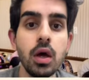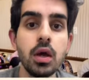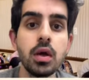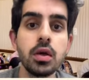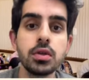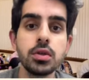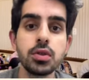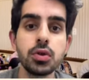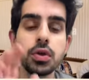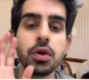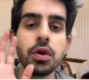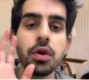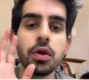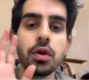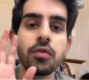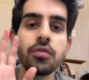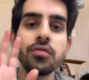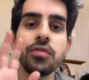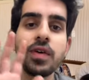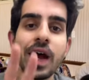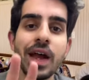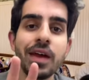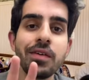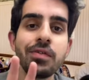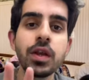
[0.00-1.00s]
So here are
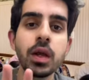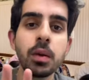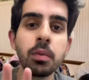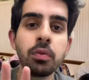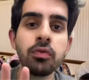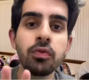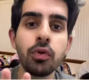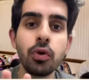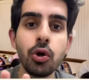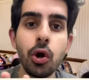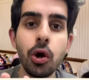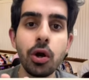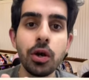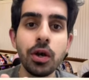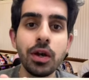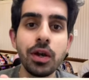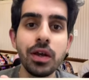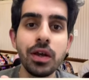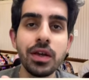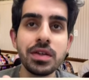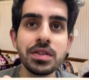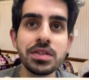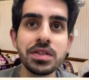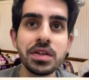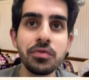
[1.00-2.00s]
five tips for
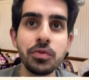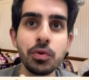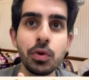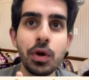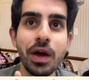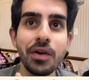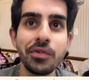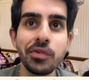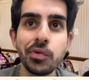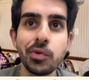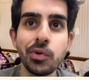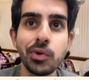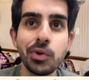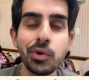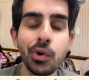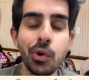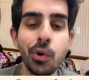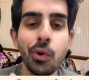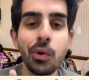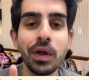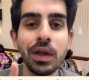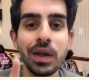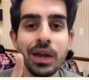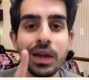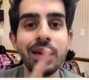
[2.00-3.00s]
non-Indians if you ever want to
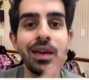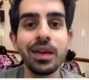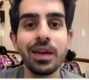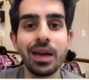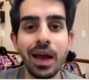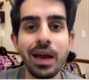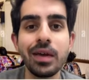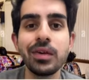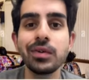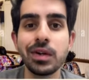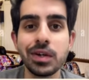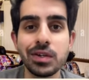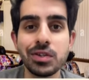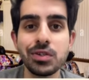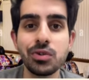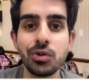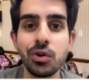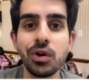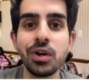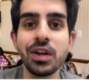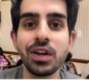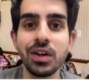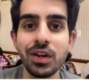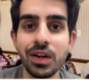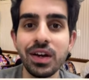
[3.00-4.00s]
go eat at a
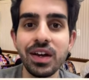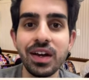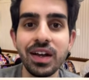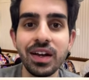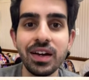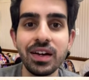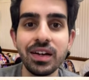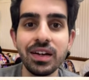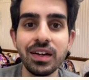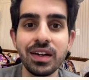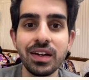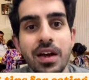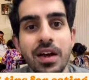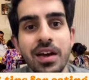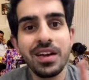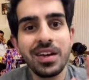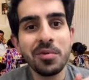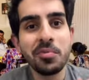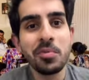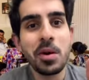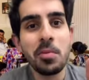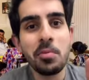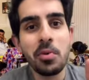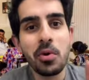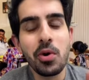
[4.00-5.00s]
restaurant in India.
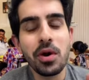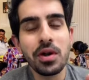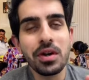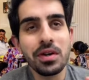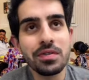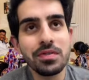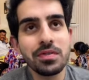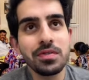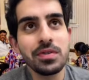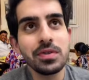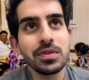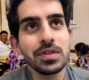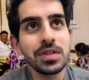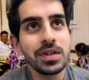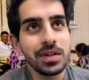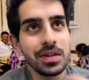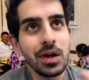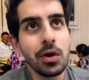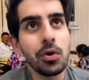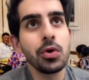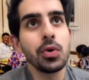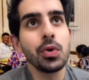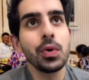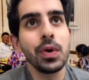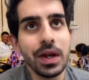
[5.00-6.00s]
Tip number one, if you sit
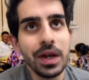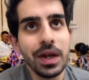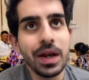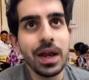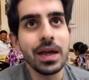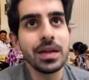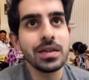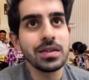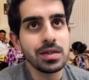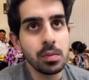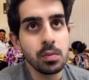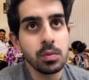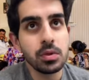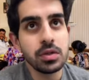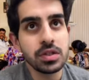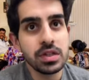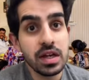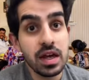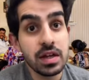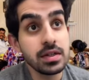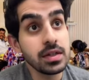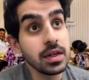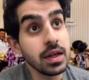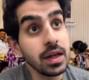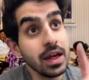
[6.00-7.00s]
down to eat and someone
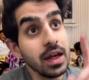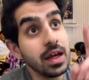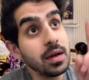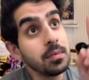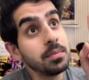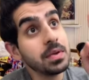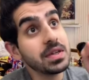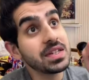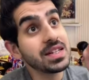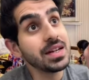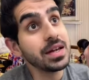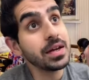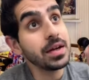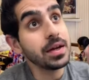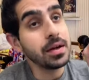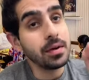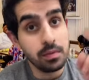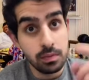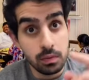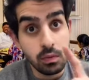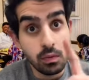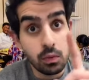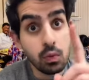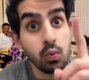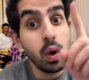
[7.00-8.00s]
says, "Ek bisleri,"
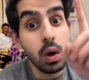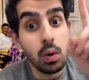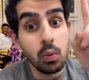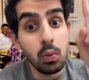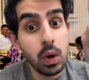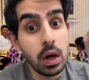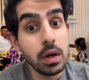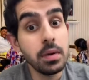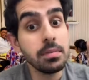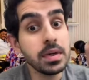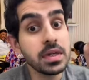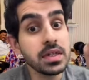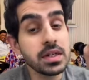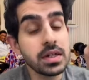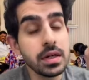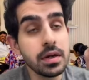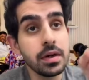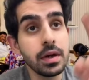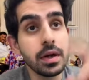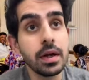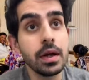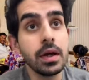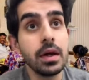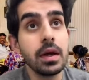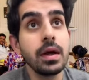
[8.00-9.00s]
one
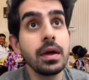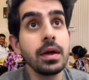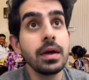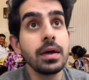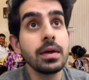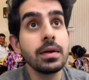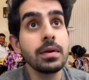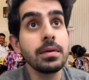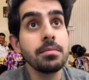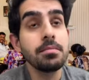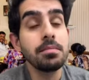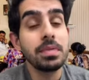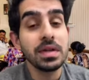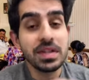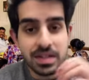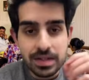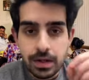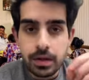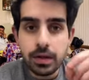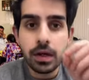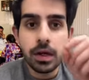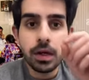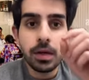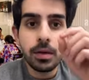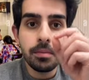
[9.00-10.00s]
bisleri.
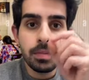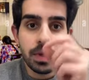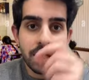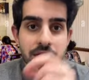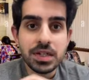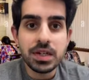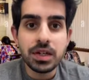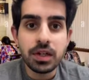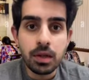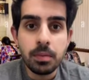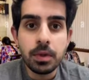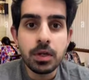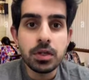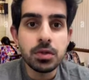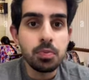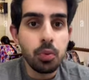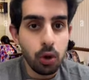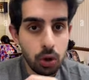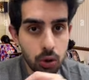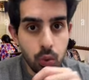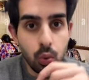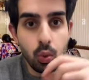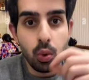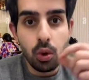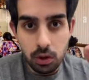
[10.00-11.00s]
Bisleri basically means
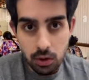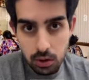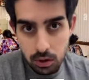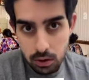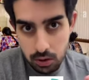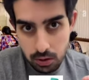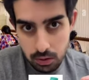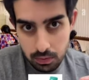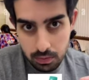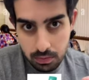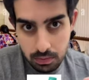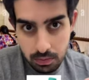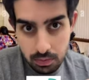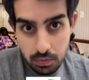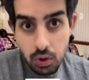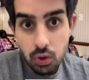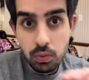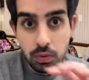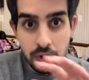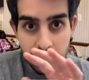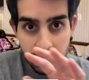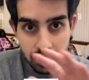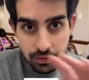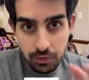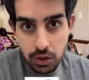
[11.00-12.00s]
bottled water.
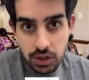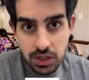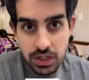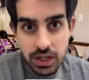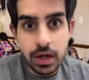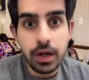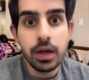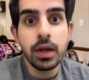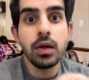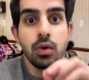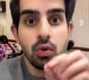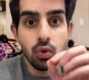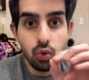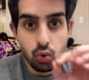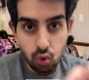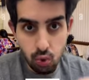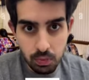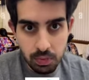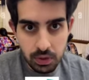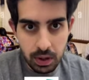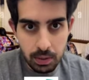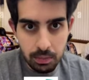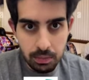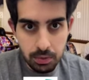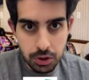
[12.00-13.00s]
Default setting,
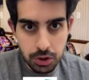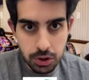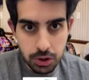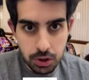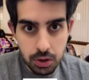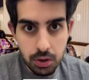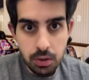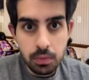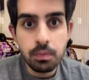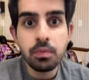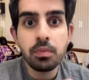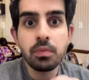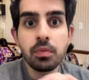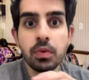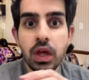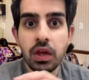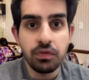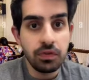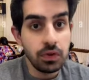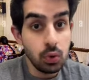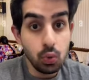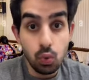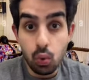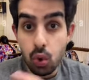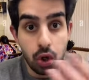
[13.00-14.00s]
room temperature.
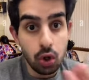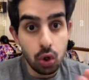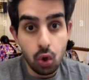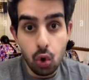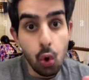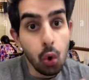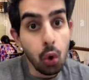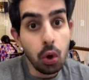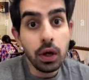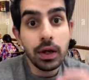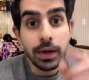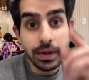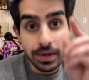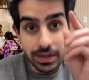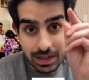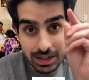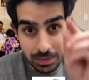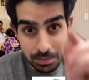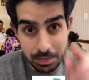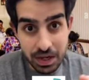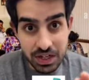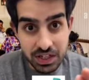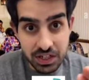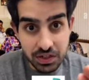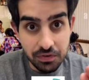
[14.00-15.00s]
If you want cold,
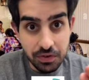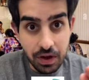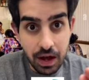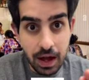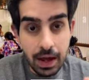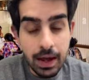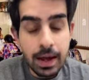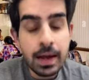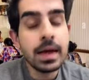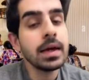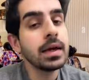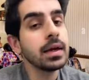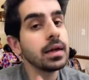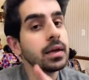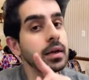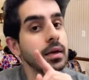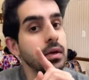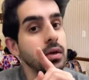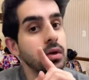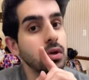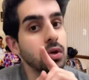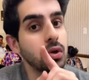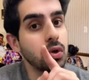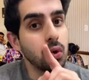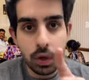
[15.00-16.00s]
specify,
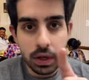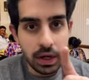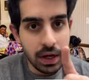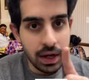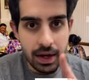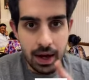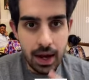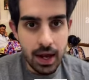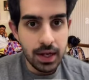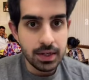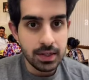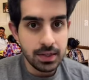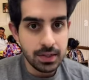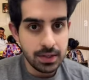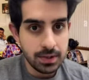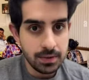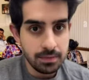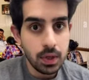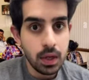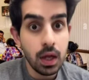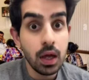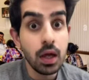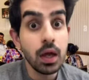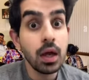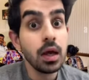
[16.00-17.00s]
don't get ice.
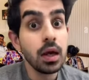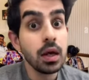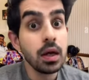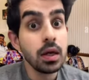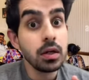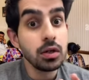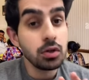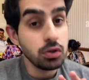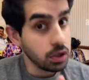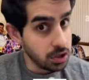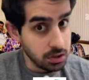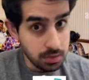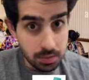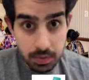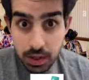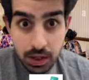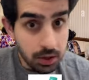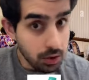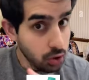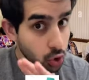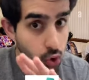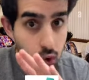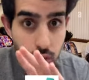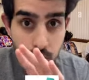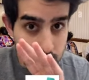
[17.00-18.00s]
Trust me,
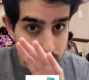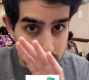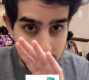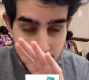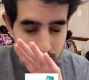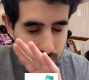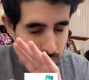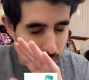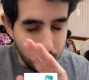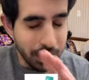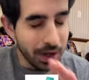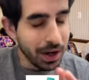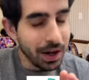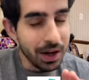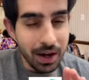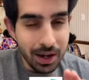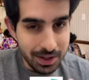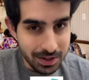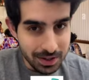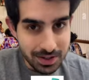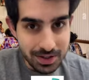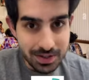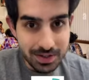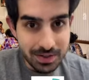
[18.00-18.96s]
just don't get ice.